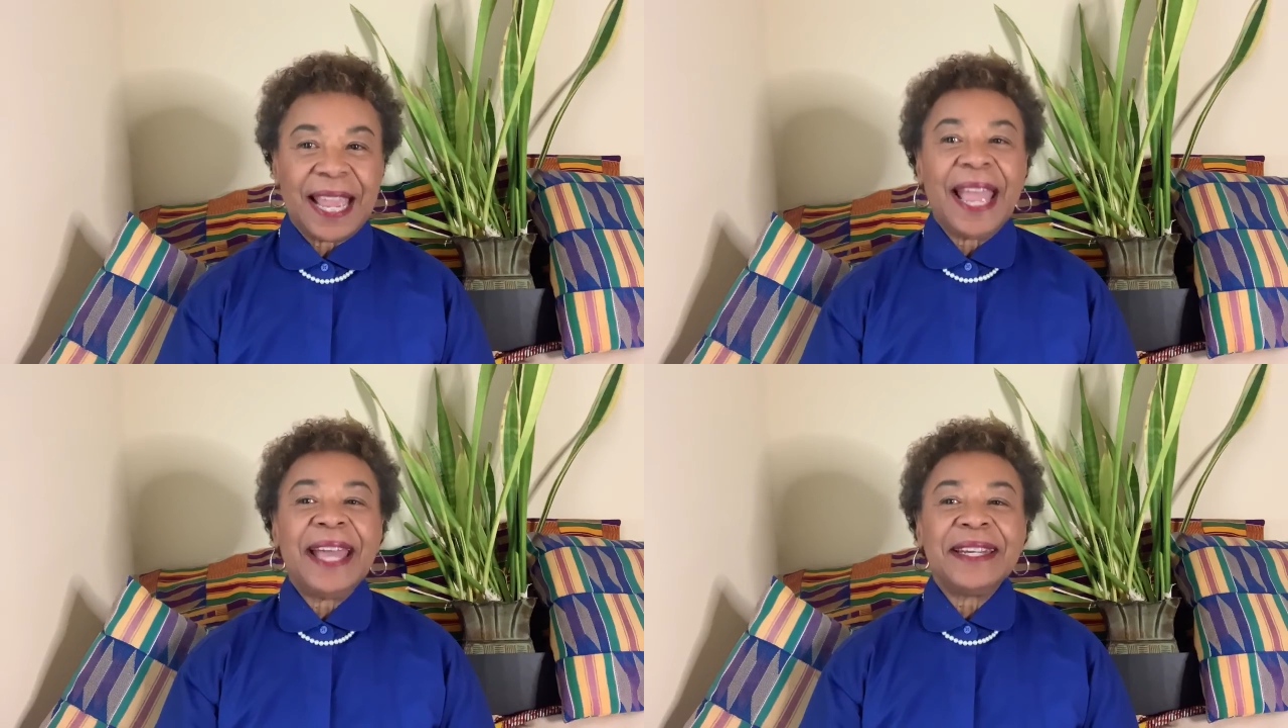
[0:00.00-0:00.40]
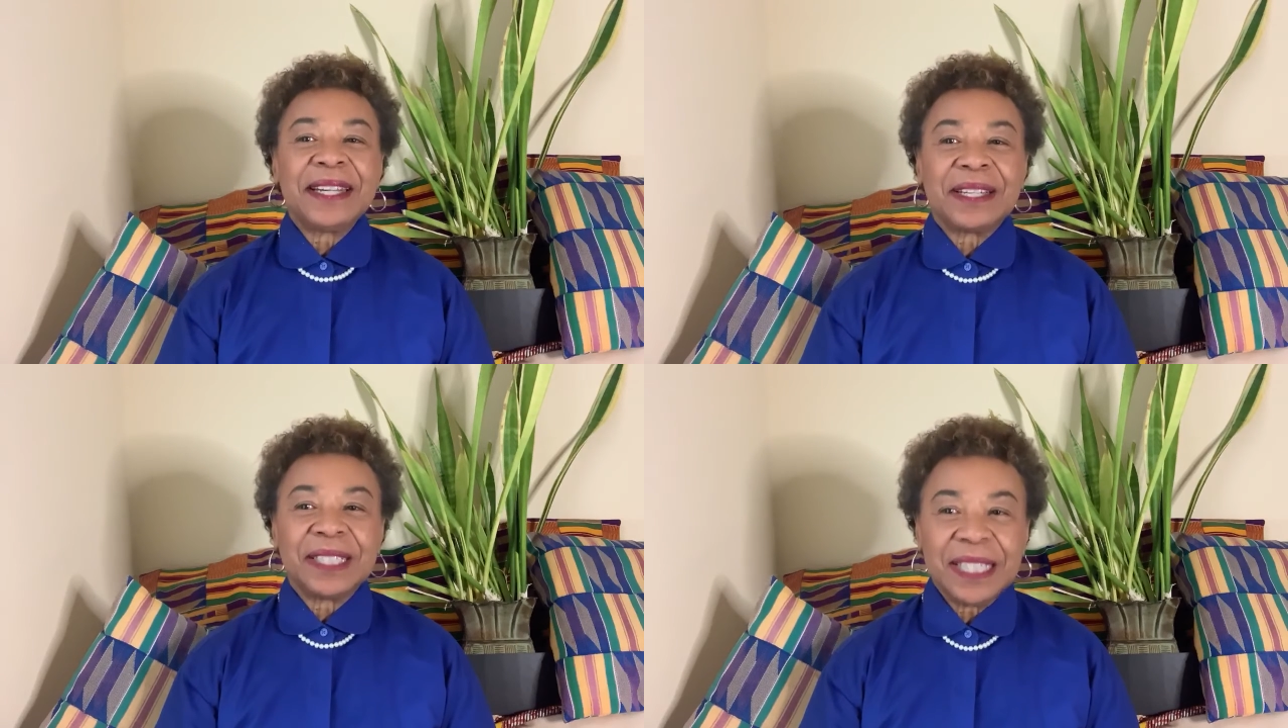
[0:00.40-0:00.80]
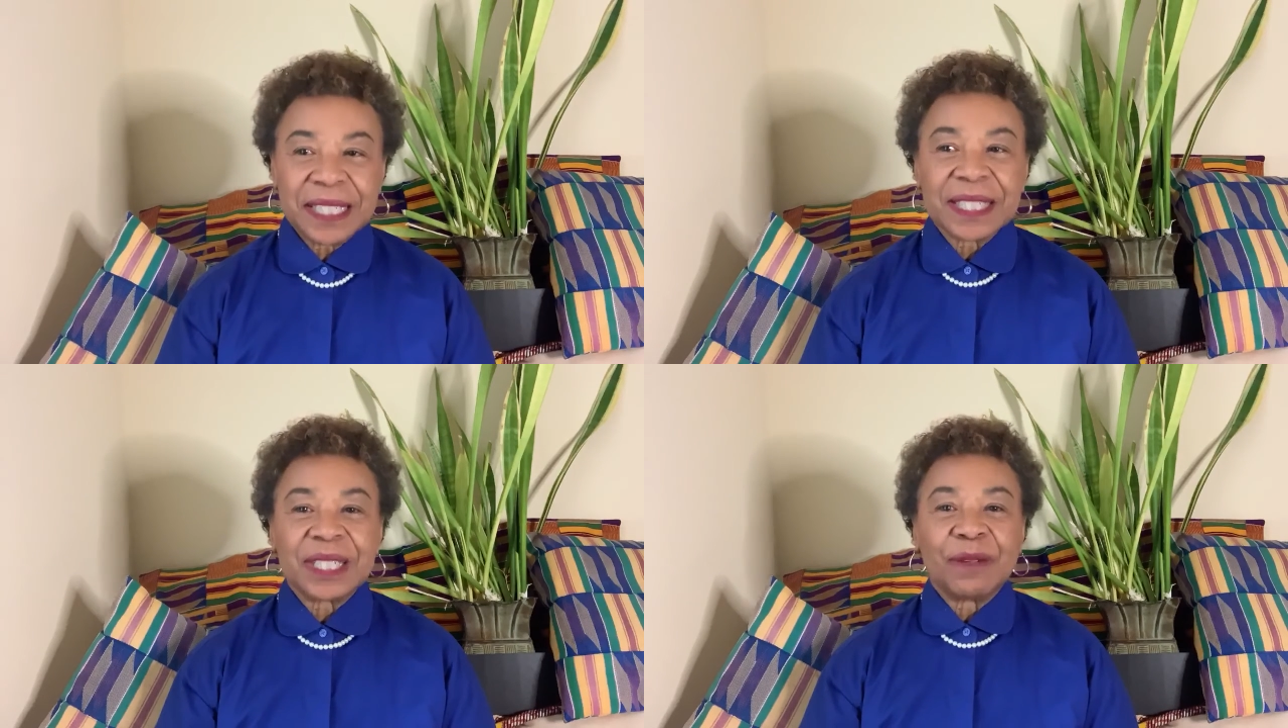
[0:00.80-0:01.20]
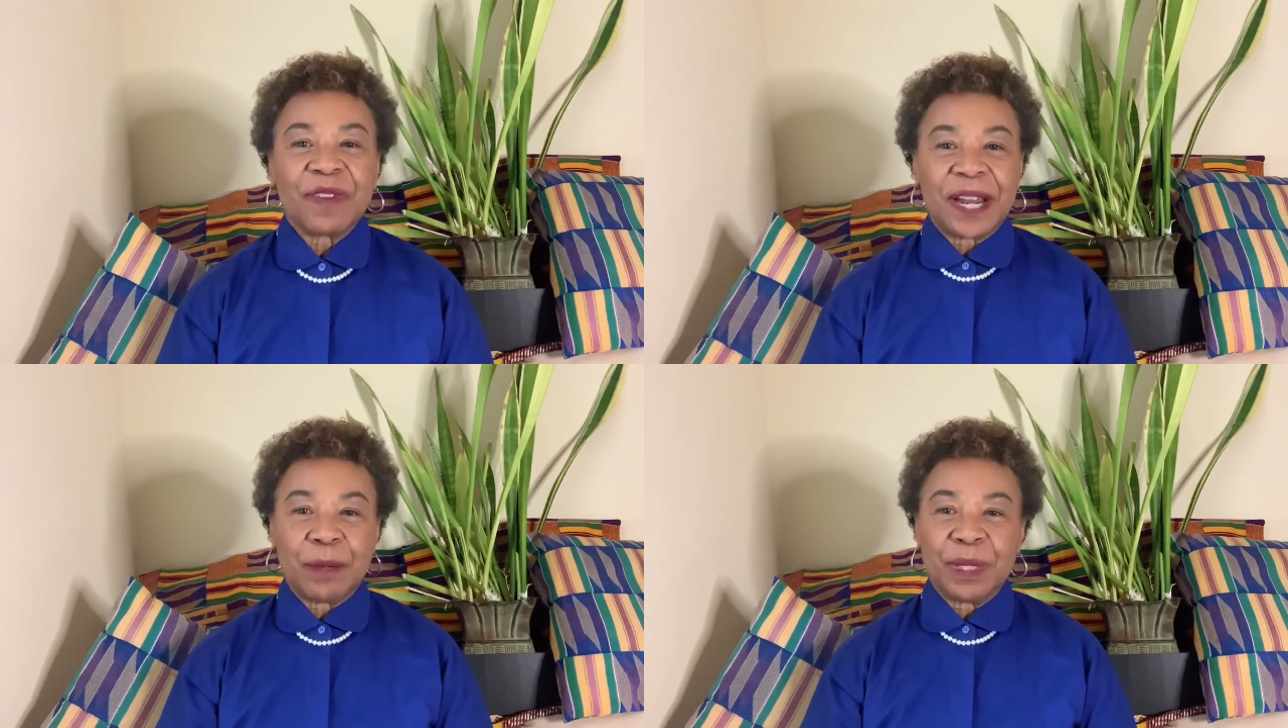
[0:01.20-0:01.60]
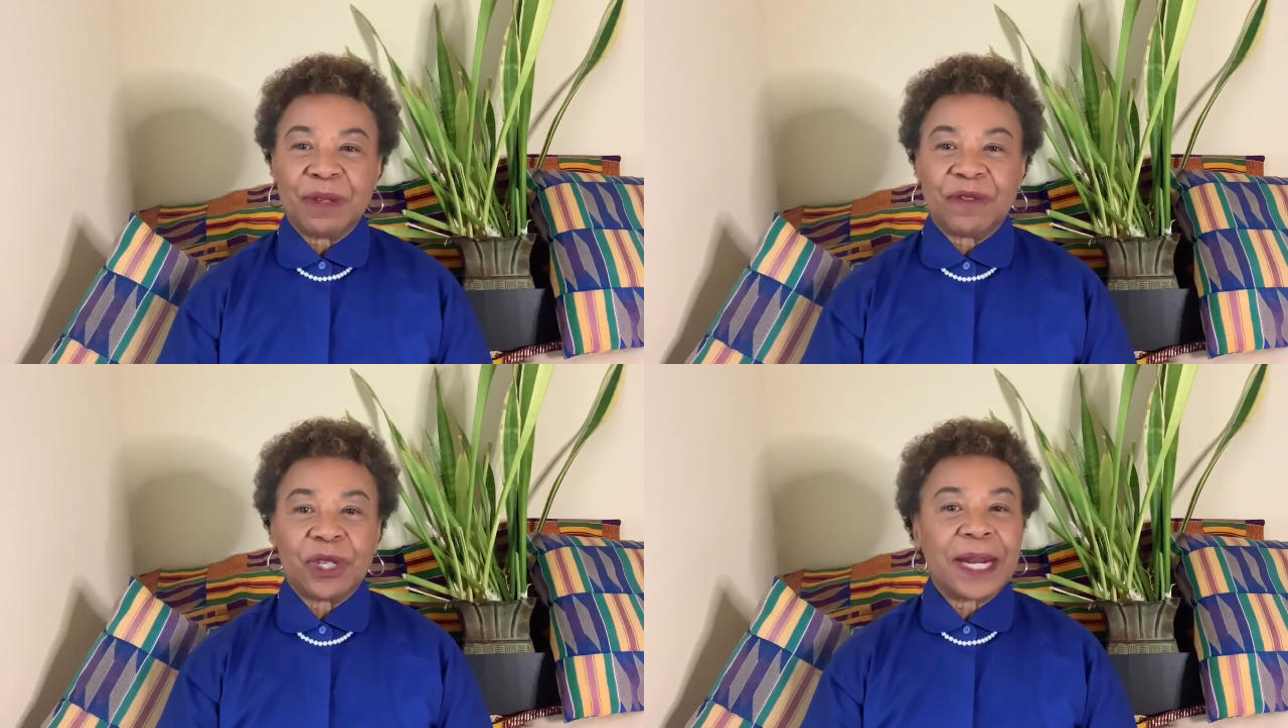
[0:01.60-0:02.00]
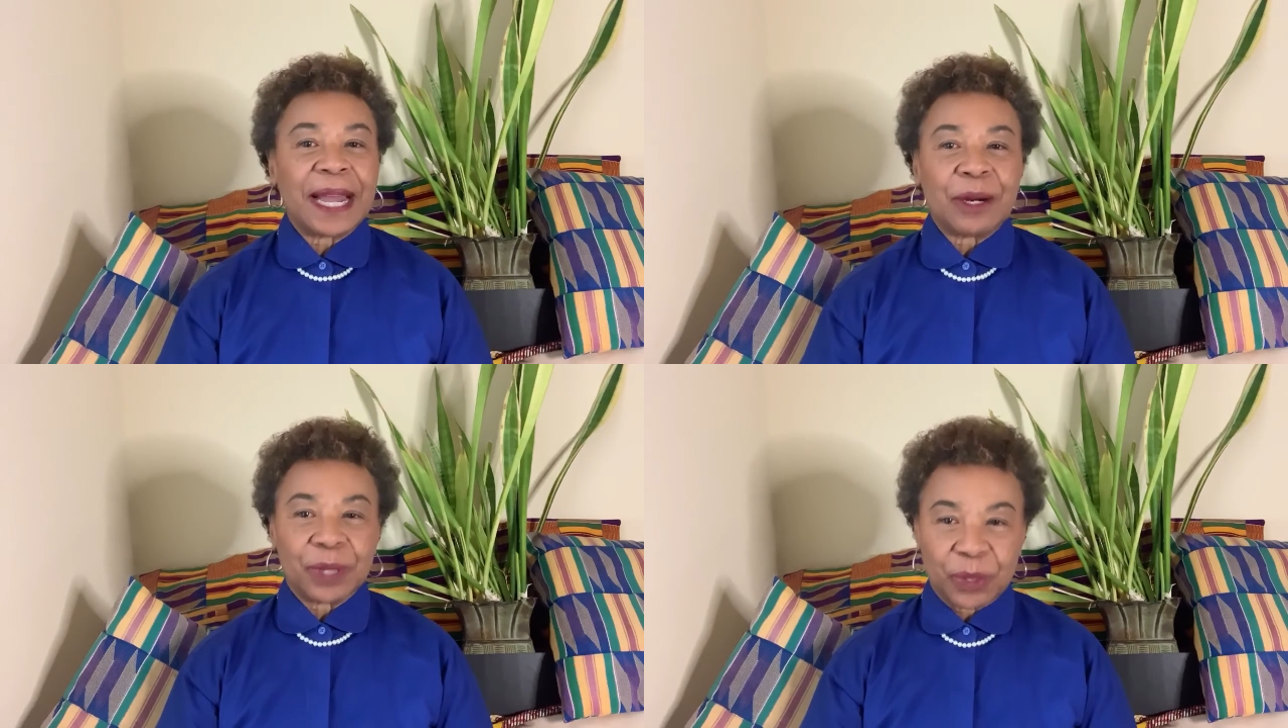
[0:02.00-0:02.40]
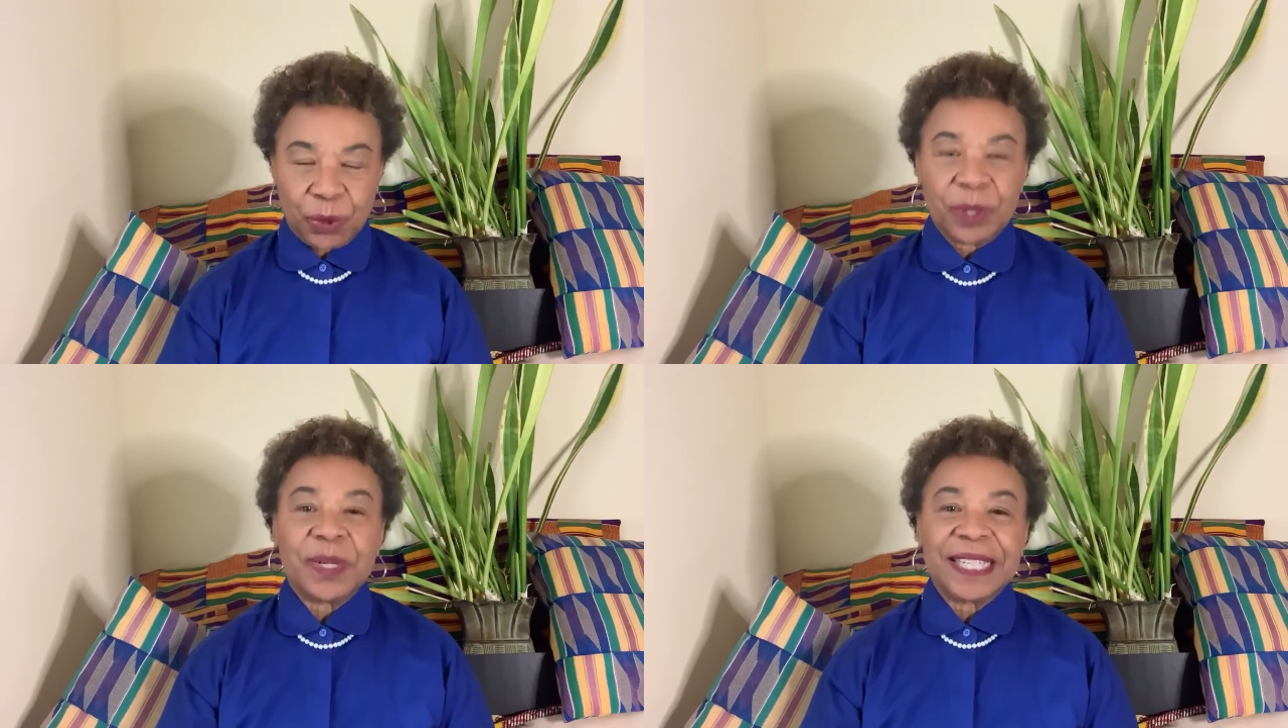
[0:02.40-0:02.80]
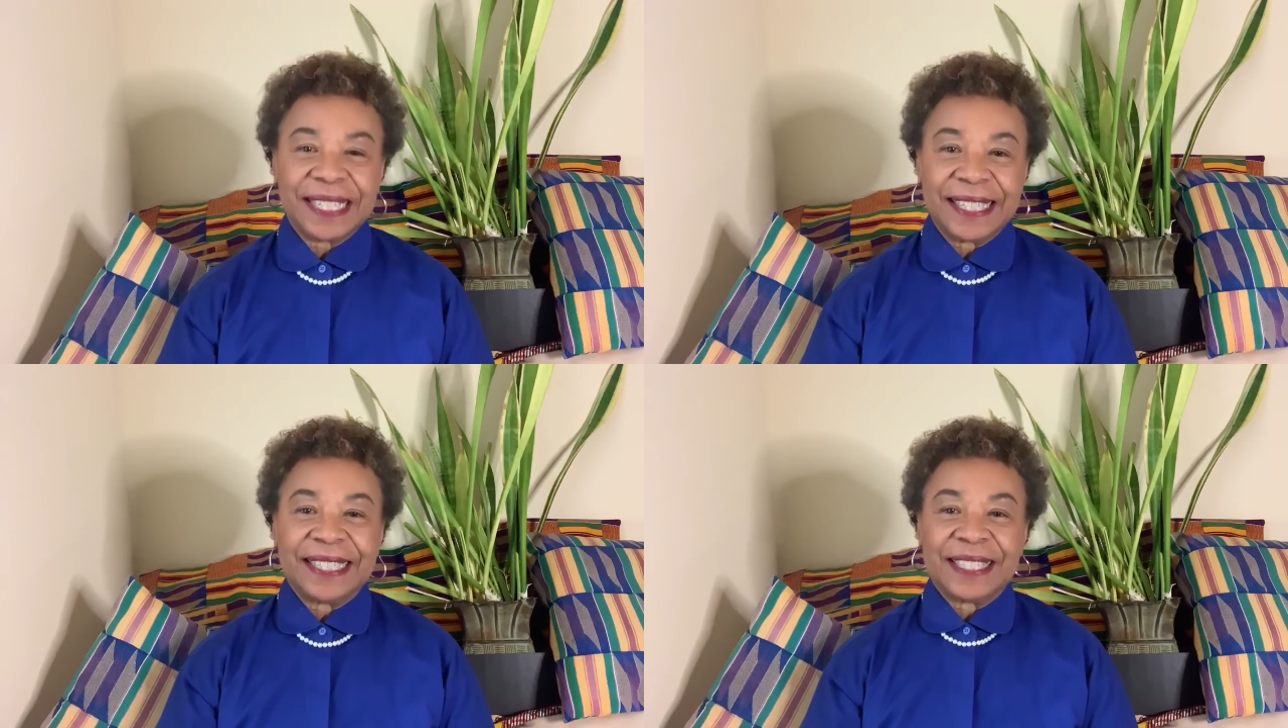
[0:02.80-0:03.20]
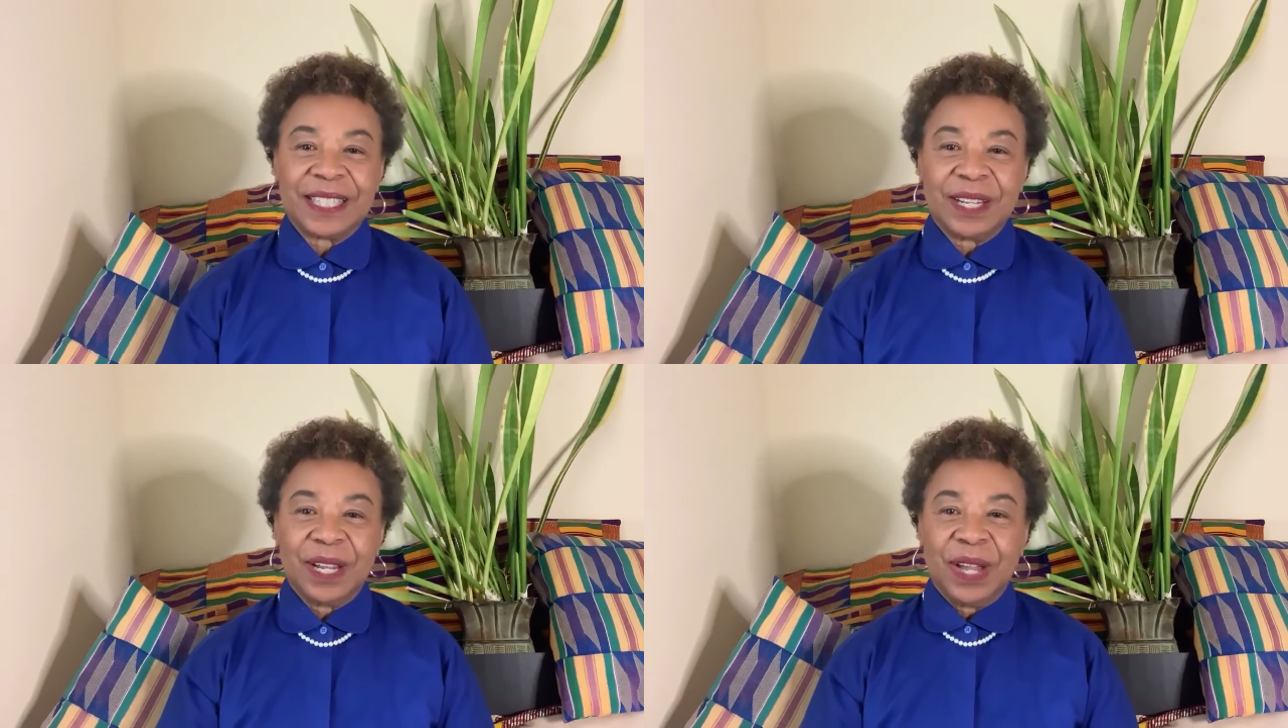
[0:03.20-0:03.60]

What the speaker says: and cleanest environment for our growing kids.